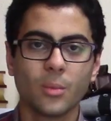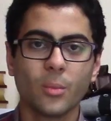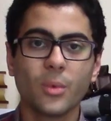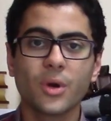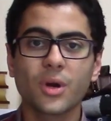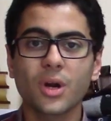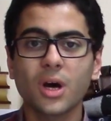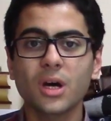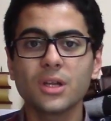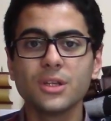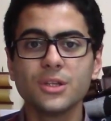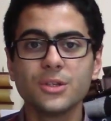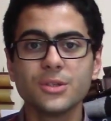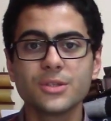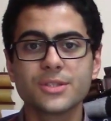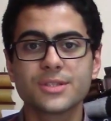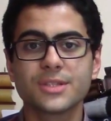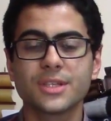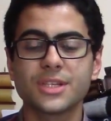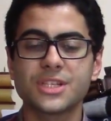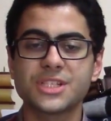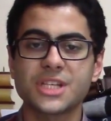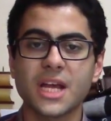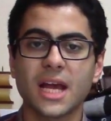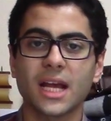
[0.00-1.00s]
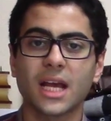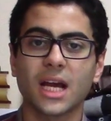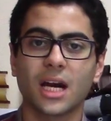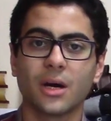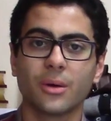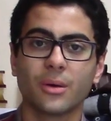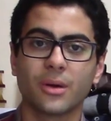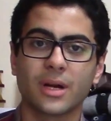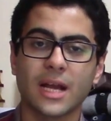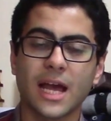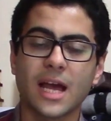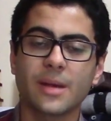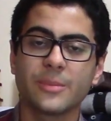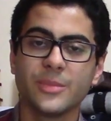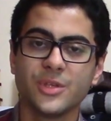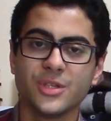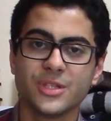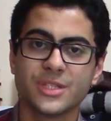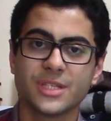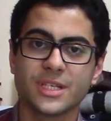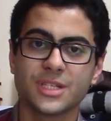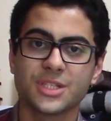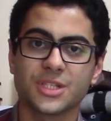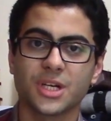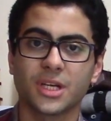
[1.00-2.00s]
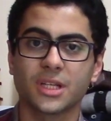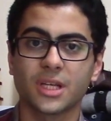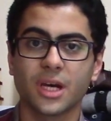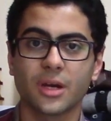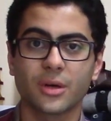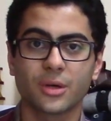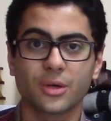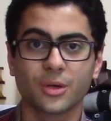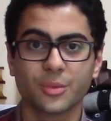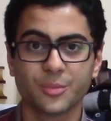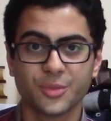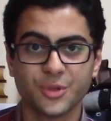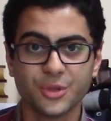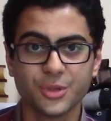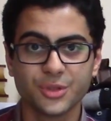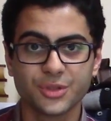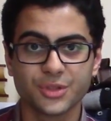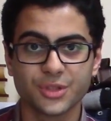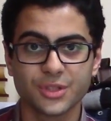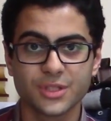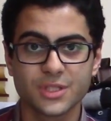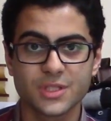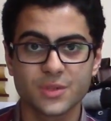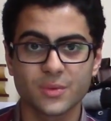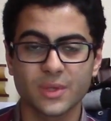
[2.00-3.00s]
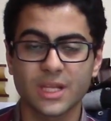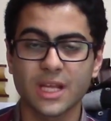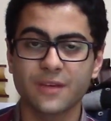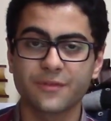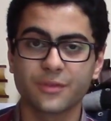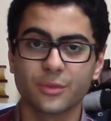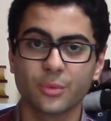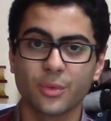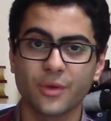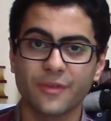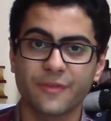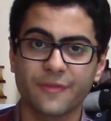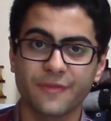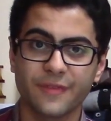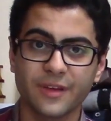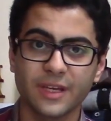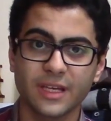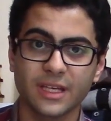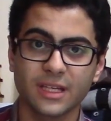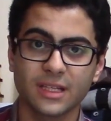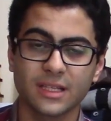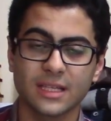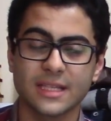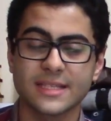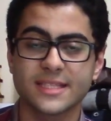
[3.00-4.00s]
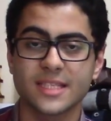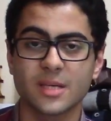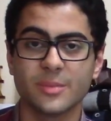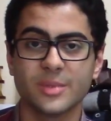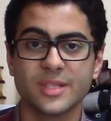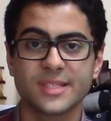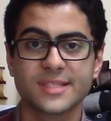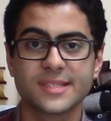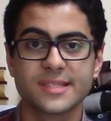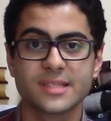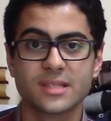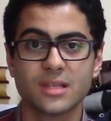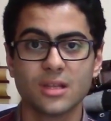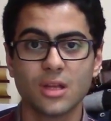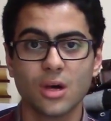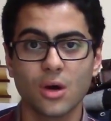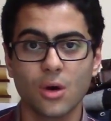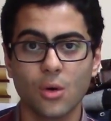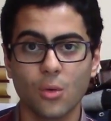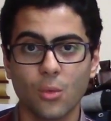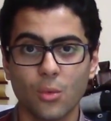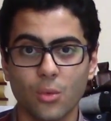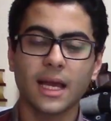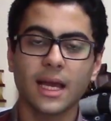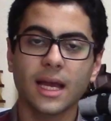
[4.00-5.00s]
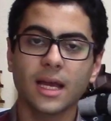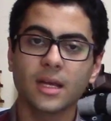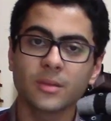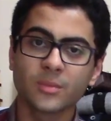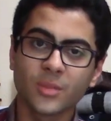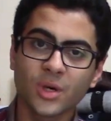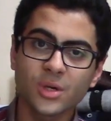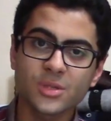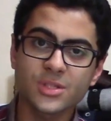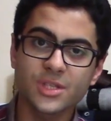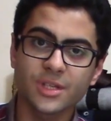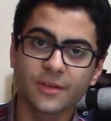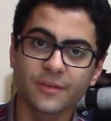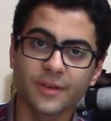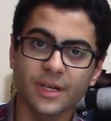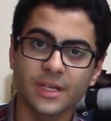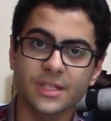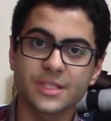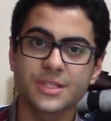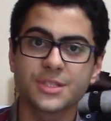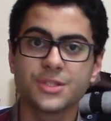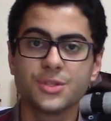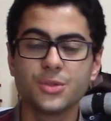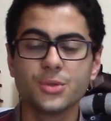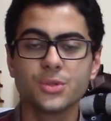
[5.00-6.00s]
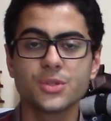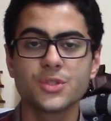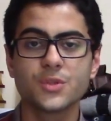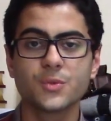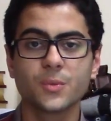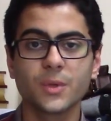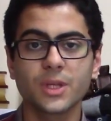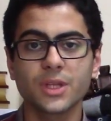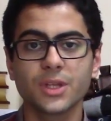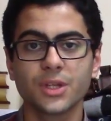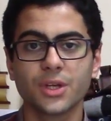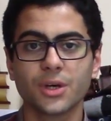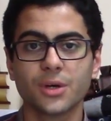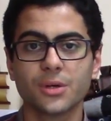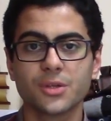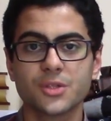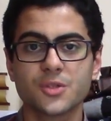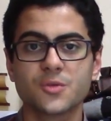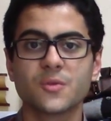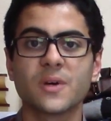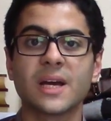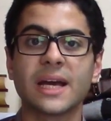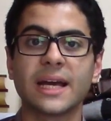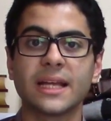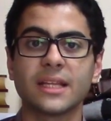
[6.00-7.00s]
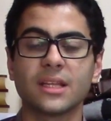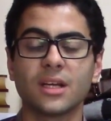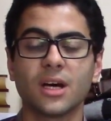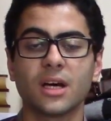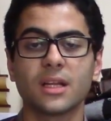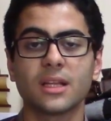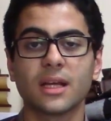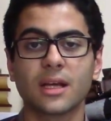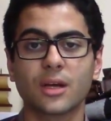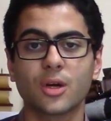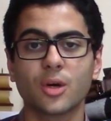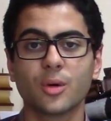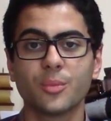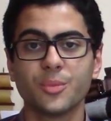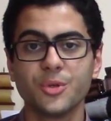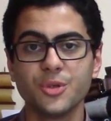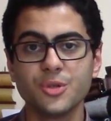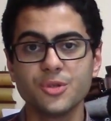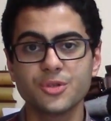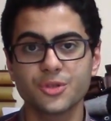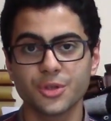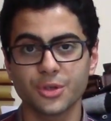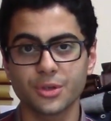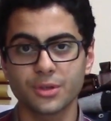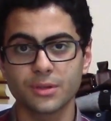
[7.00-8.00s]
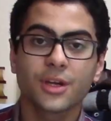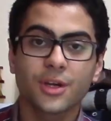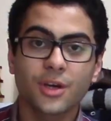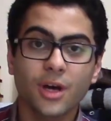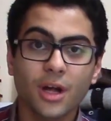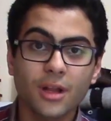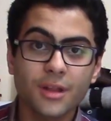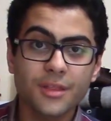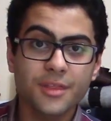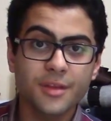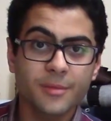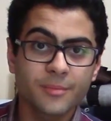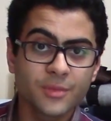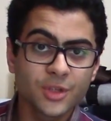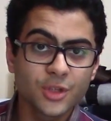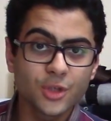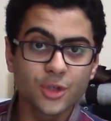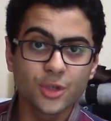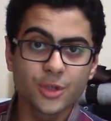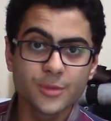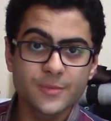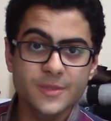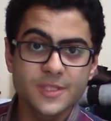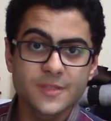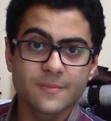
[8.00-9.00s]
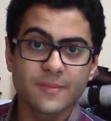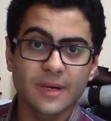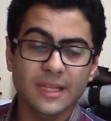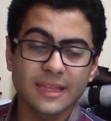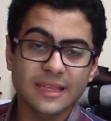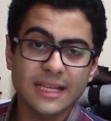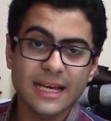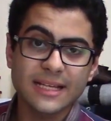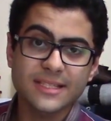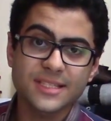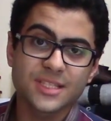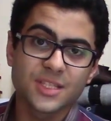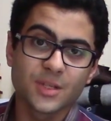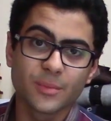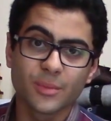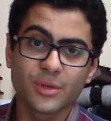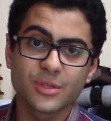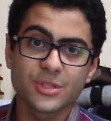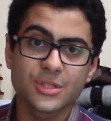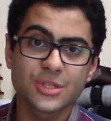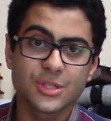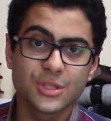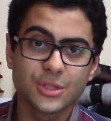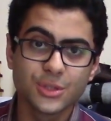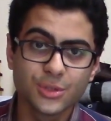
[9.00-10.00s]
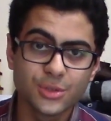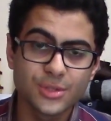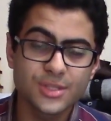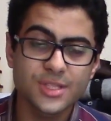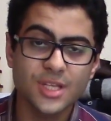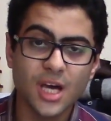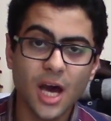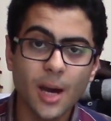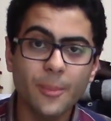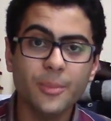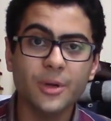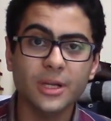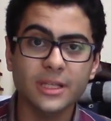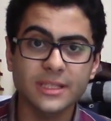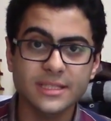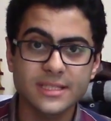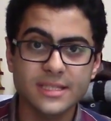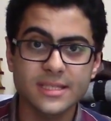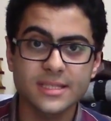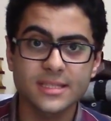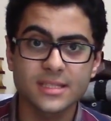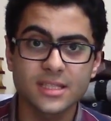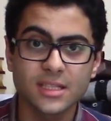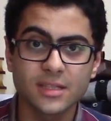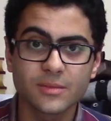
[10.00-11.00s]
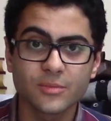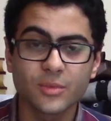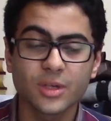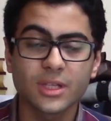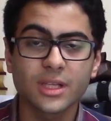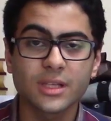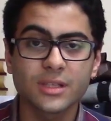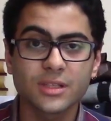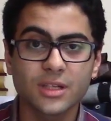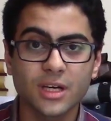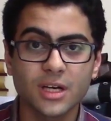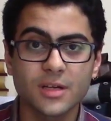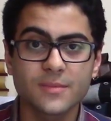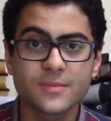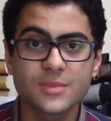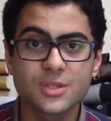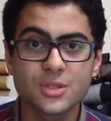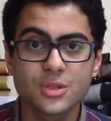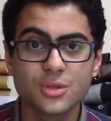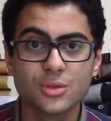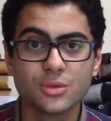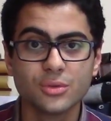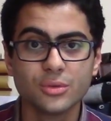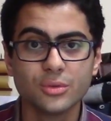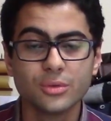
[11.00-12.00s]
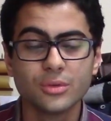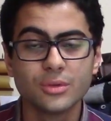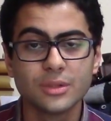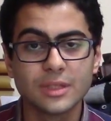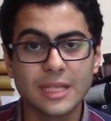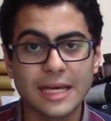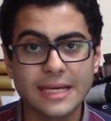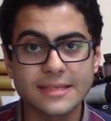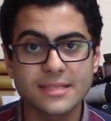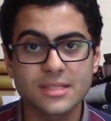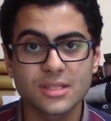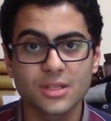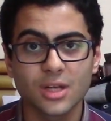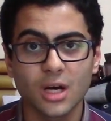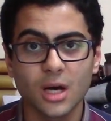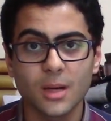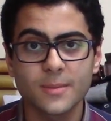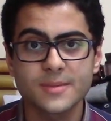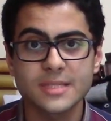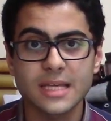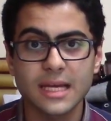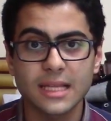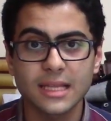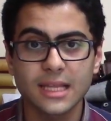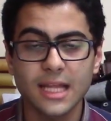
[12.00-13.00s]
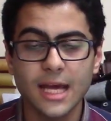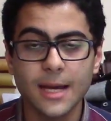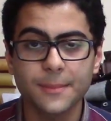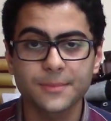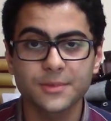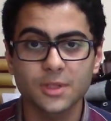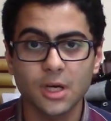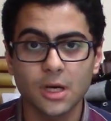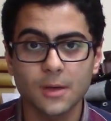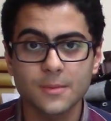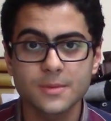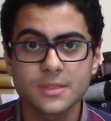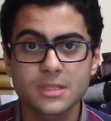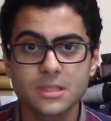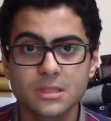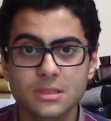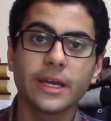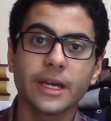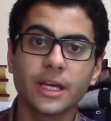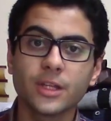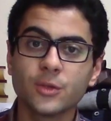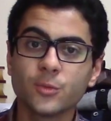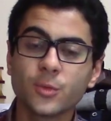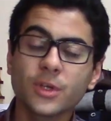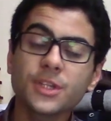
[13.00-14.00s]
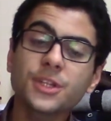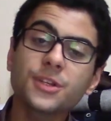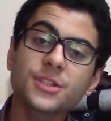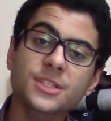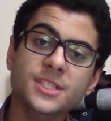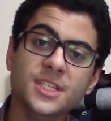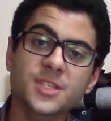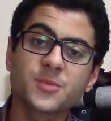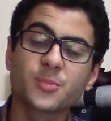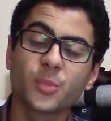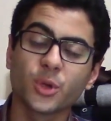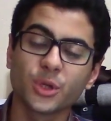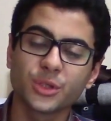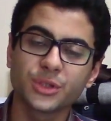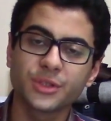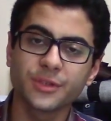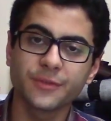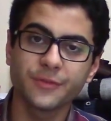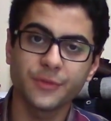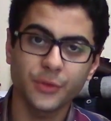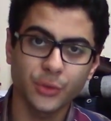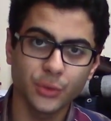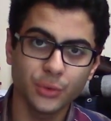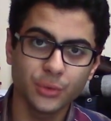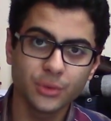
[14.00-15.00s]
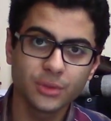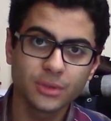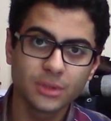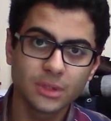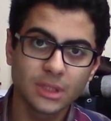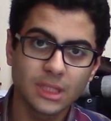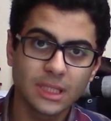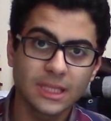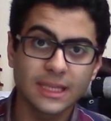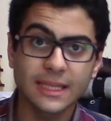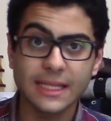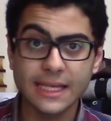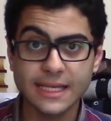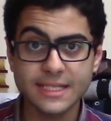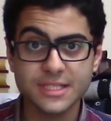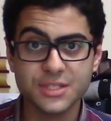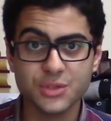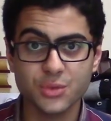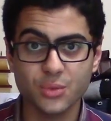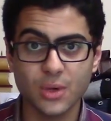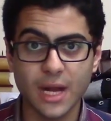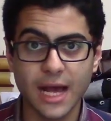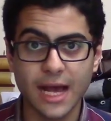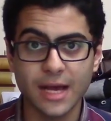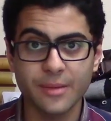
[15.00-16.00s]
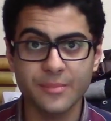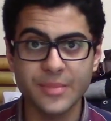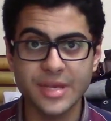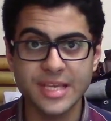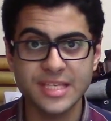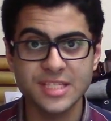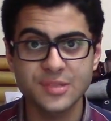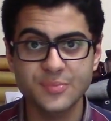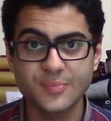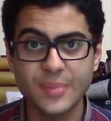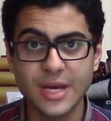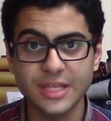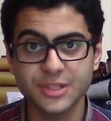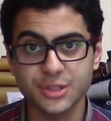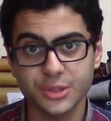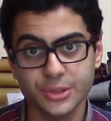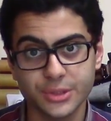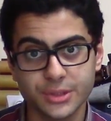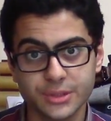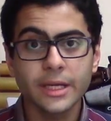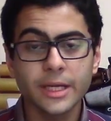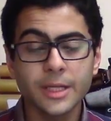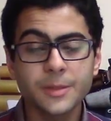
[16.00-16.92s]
We're all used to check our RAM usage on our computers whenever we feel it's a bit slow. And most of us use Windows when on a computer. Call them noobs, but that's the most used operating system when it comes to desktops and laptops. In Windows' point of view, less RAM is better.